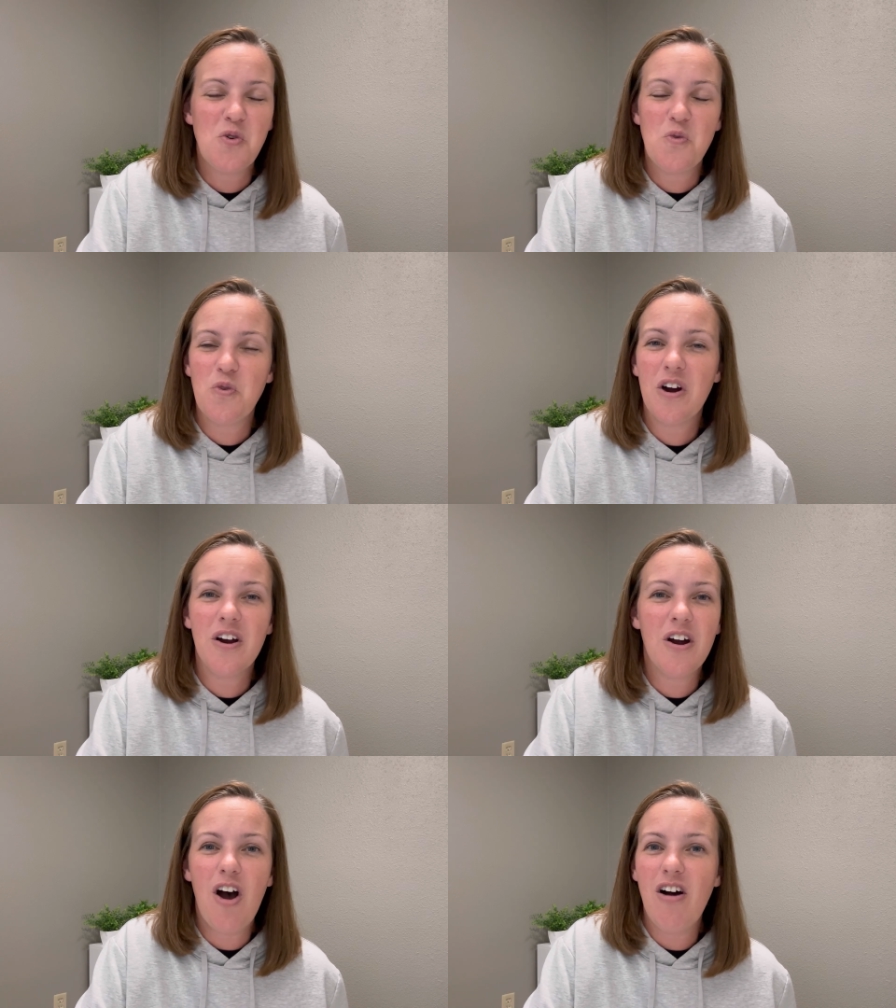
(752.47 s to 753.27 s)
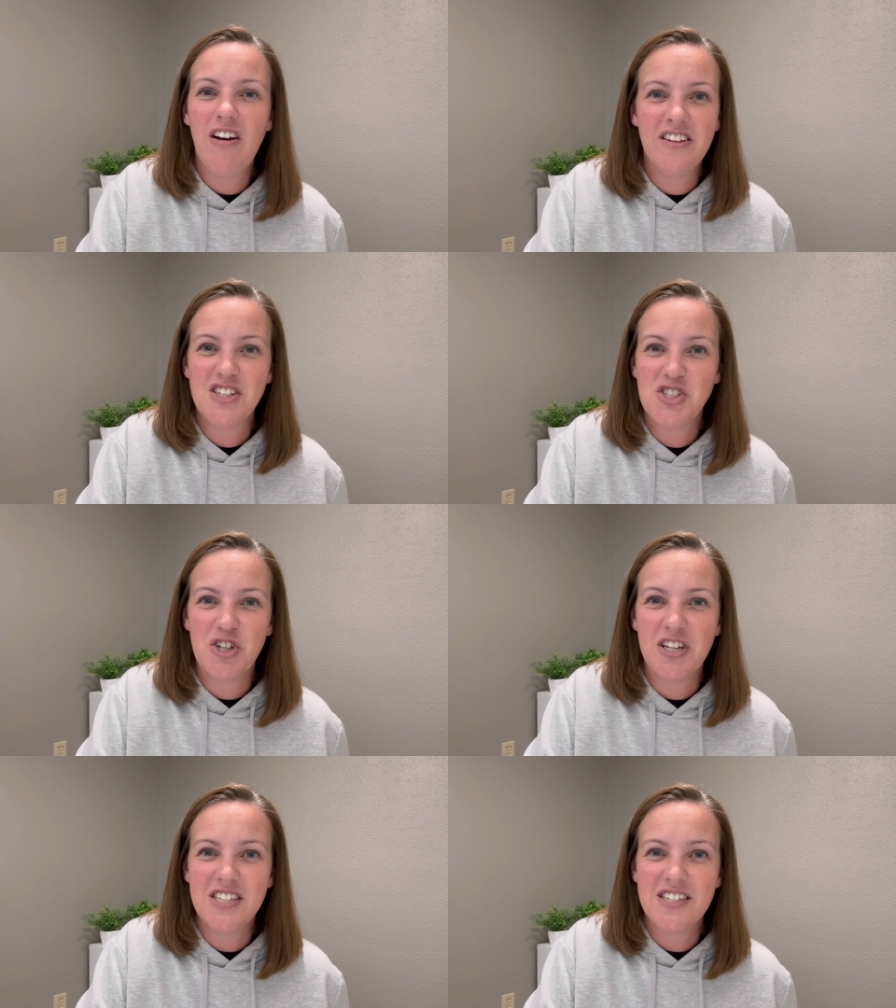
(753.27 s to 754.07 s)
we're all on this
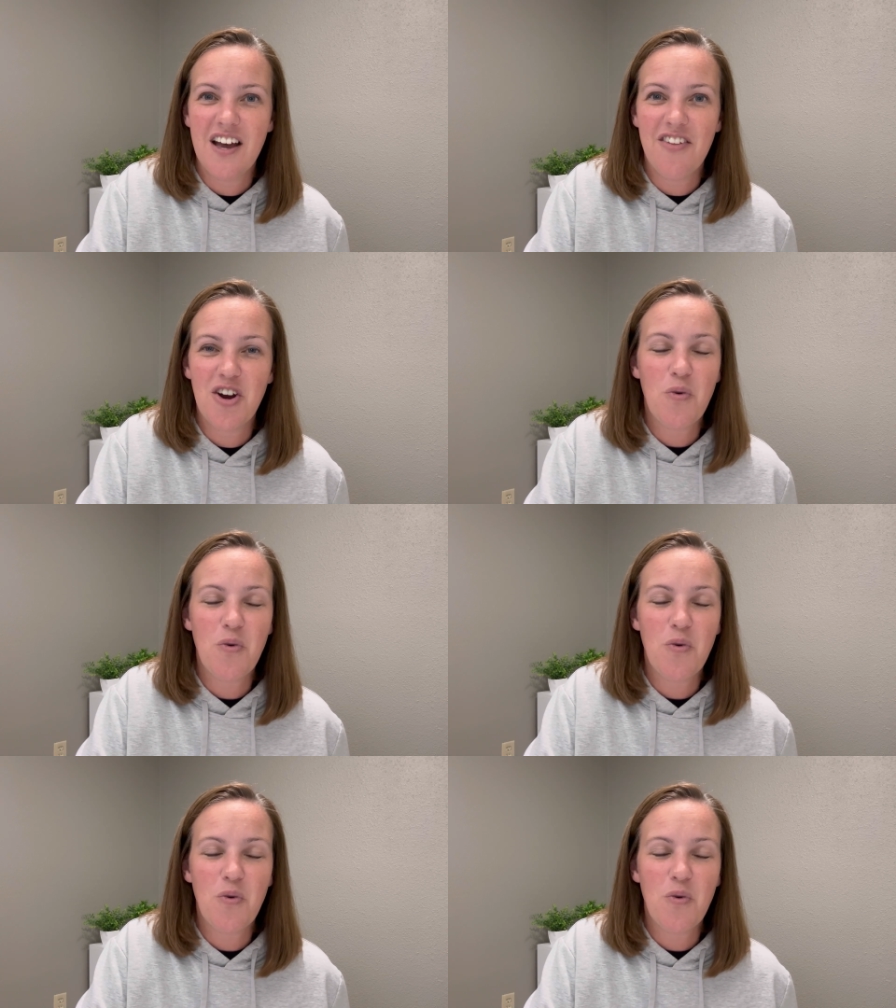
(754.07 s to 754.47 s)
journey together.